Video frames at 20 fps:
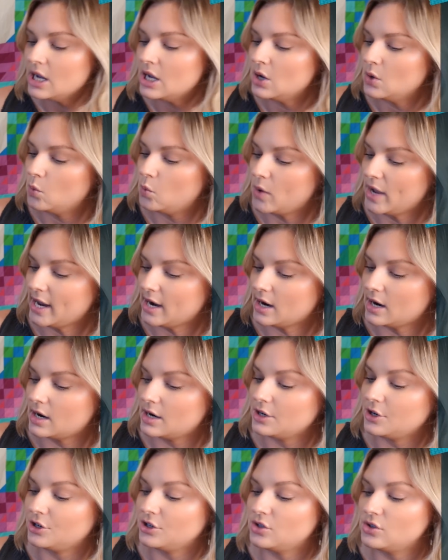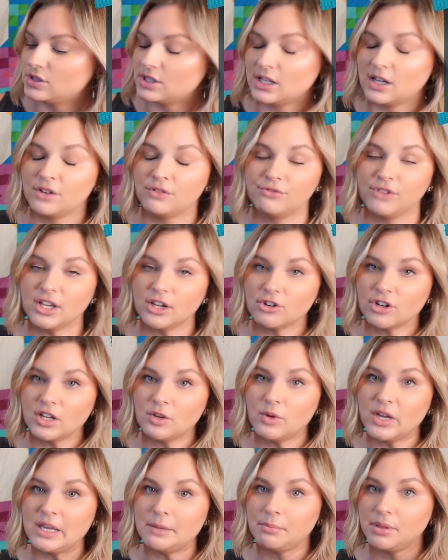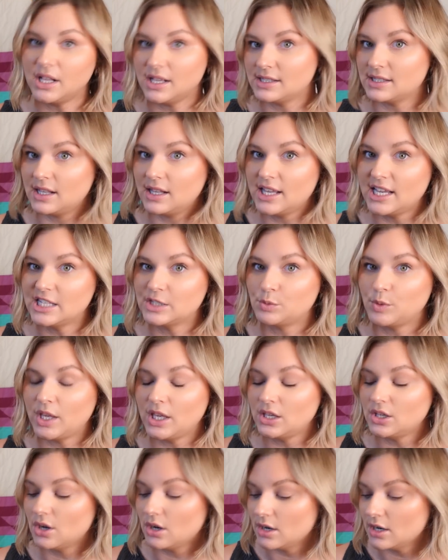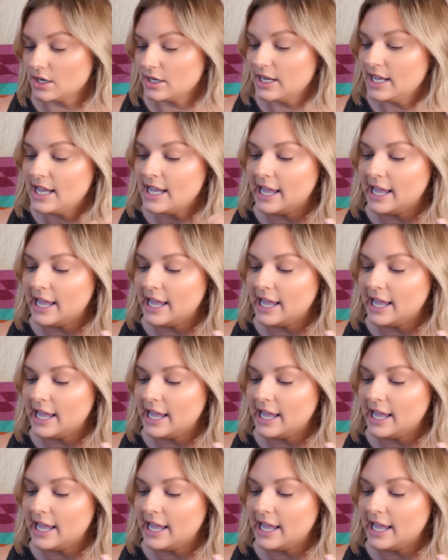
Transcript: where you're using a fingering weight plus a lace weight yarn